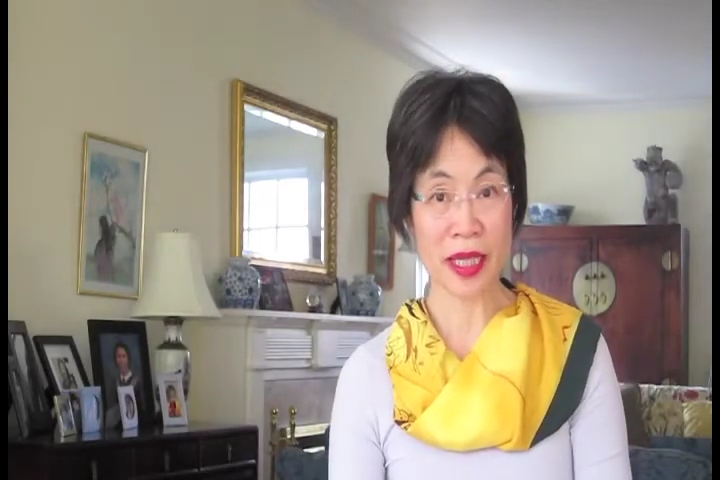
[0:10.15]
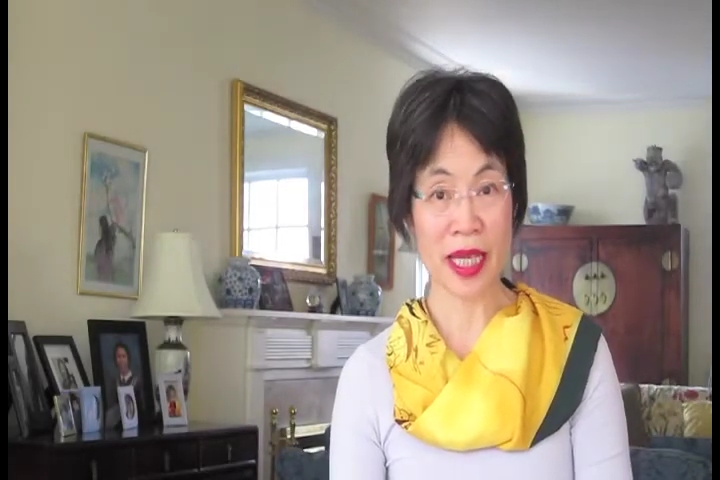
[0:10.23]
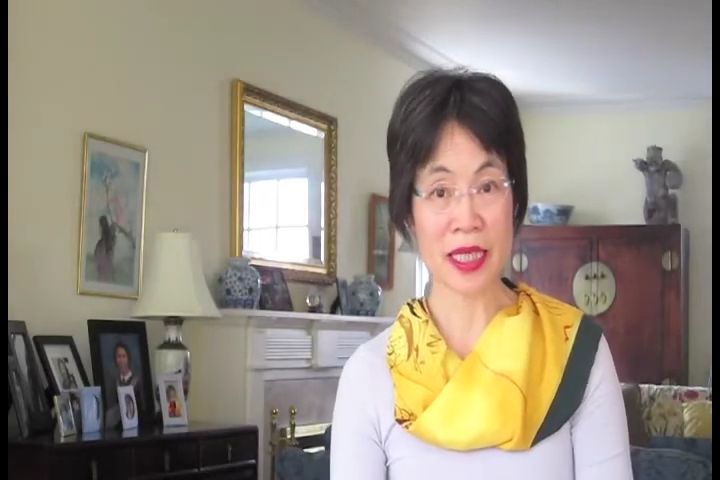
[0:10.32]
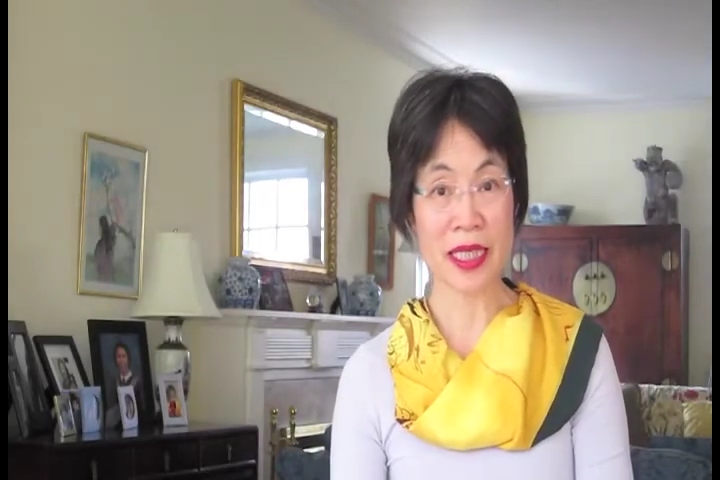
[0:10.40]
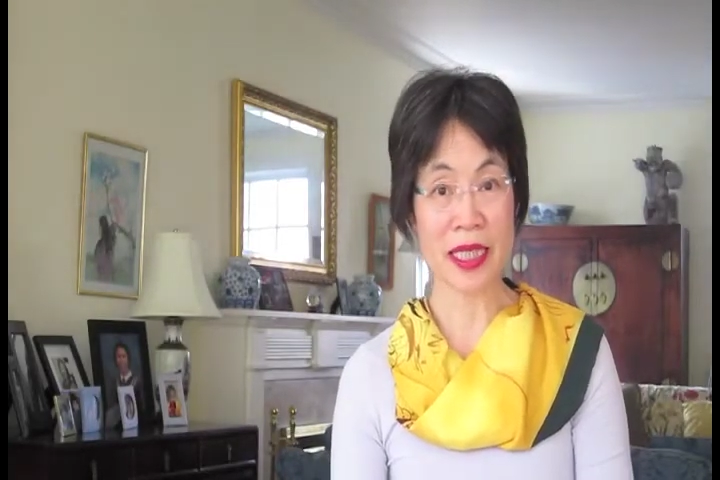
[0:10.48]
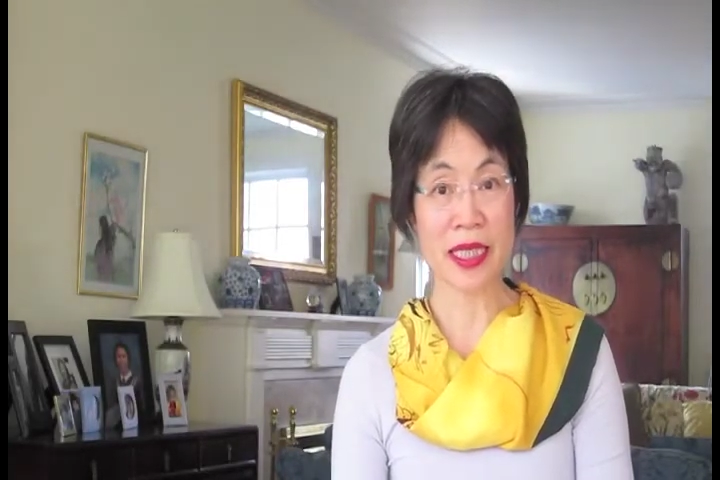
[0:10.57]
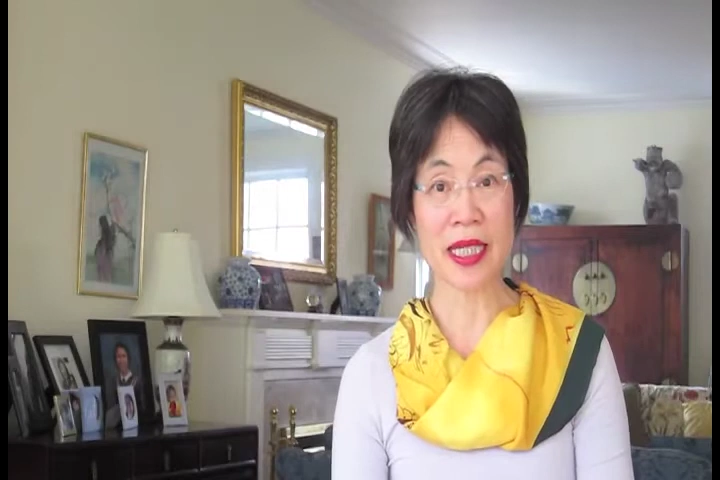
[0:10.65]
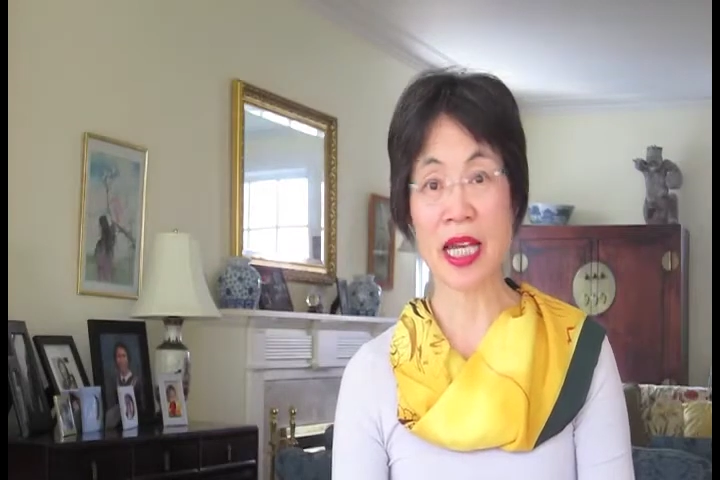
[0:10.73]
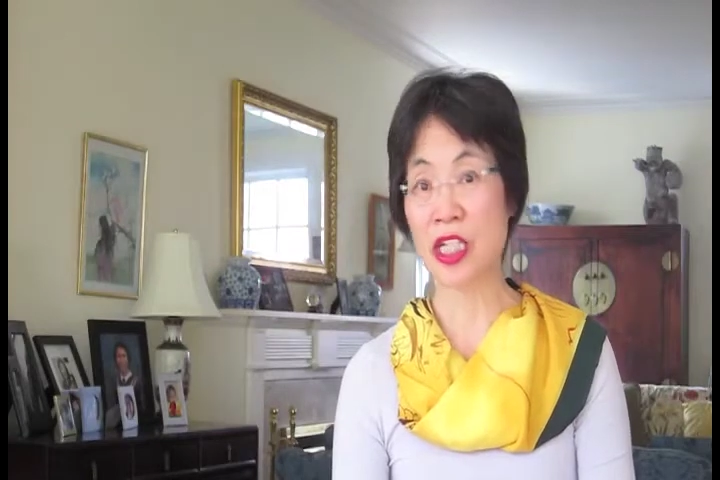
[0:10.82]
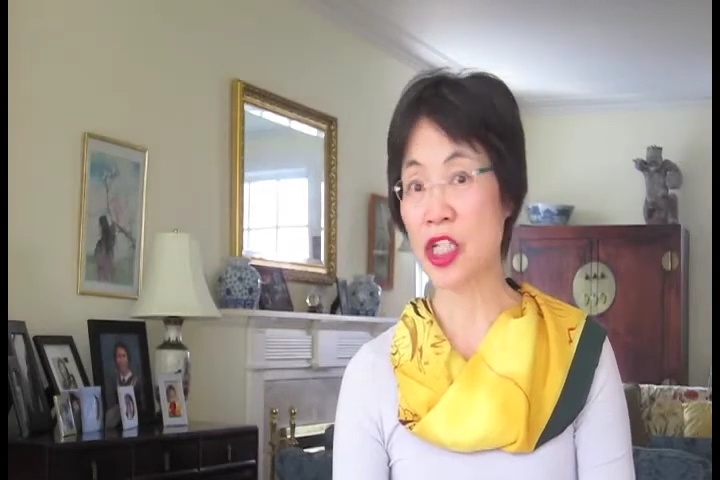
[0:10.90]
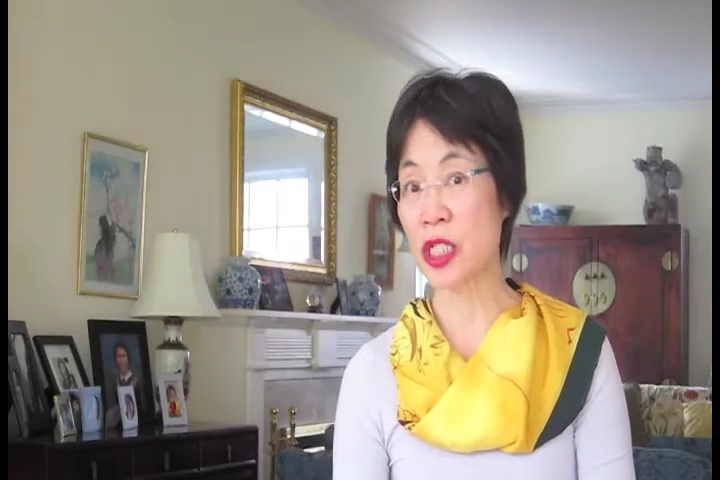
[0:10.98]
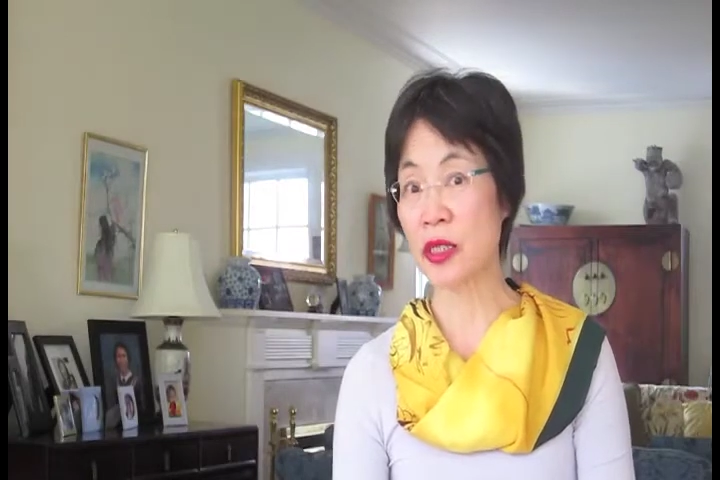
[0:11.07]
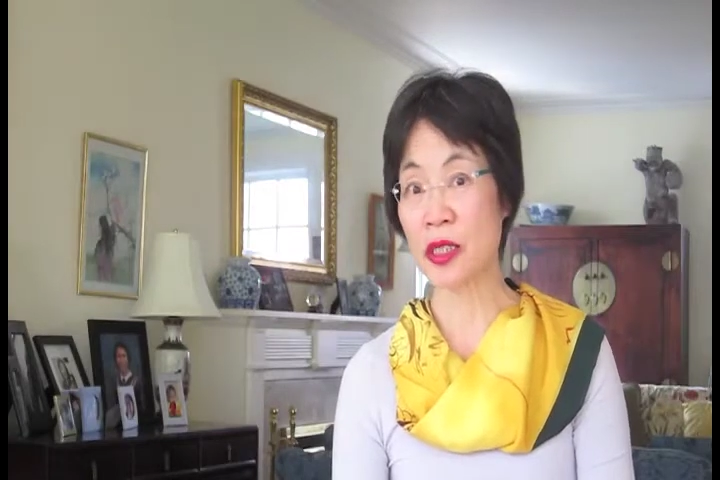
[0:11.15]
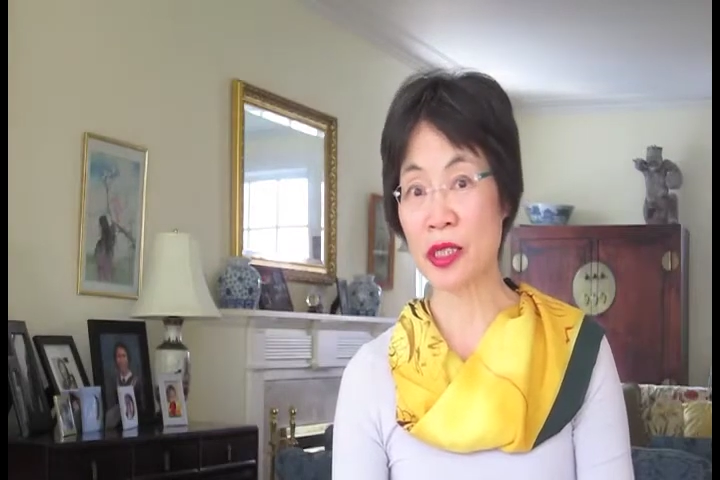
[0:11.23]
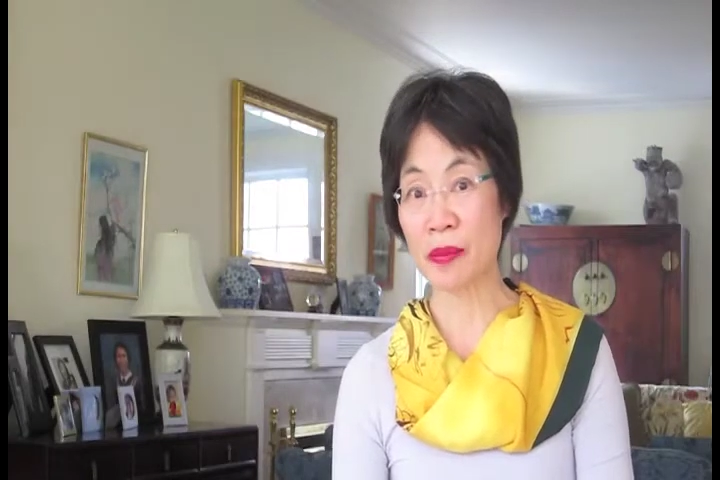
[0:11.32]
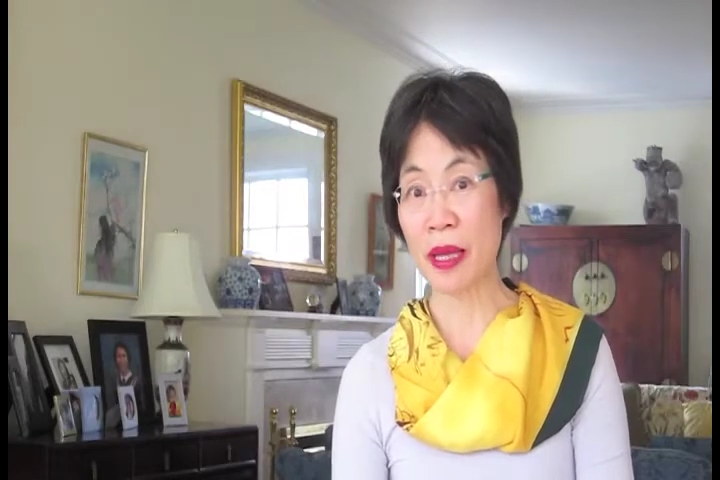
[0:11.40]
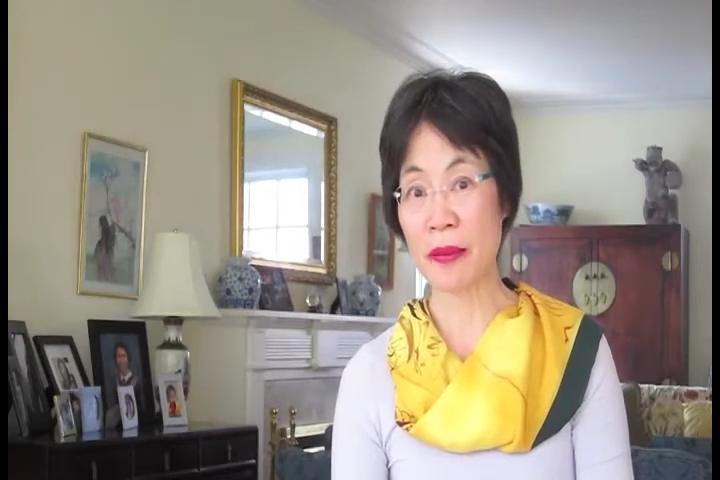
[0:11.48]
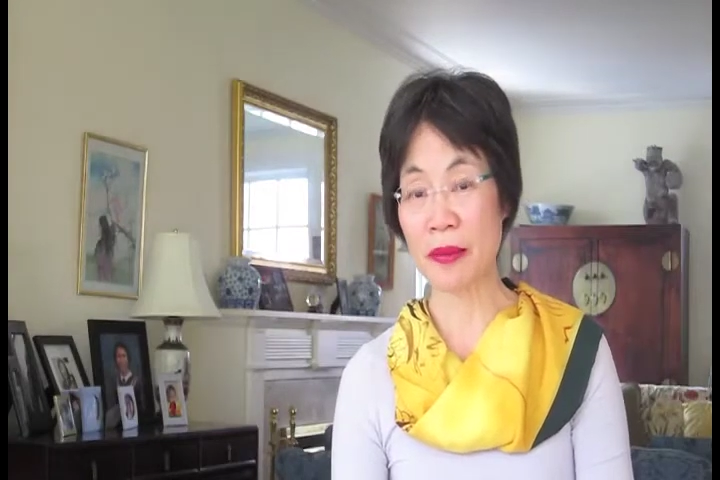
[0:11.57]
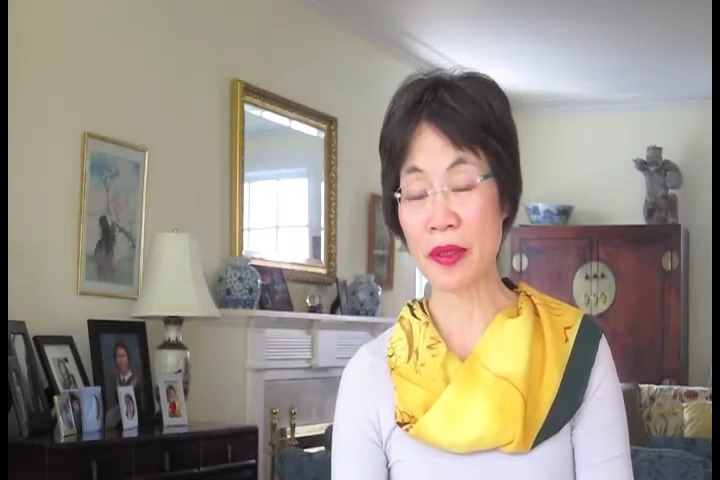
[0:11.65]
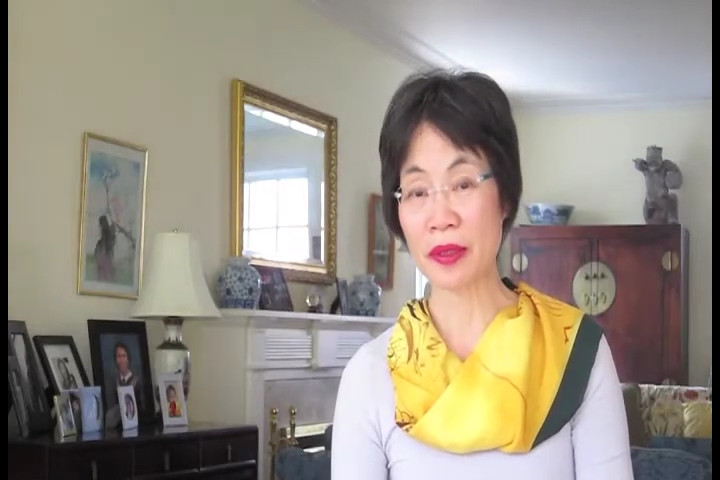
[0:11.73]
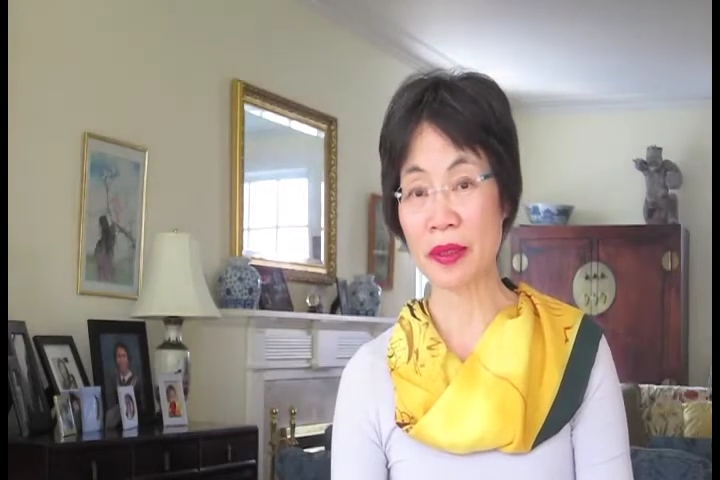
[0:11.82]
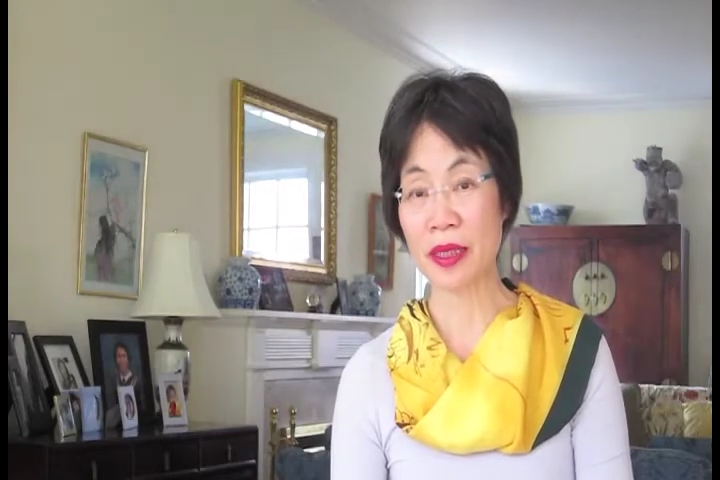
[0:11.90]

Canada's national newspaper.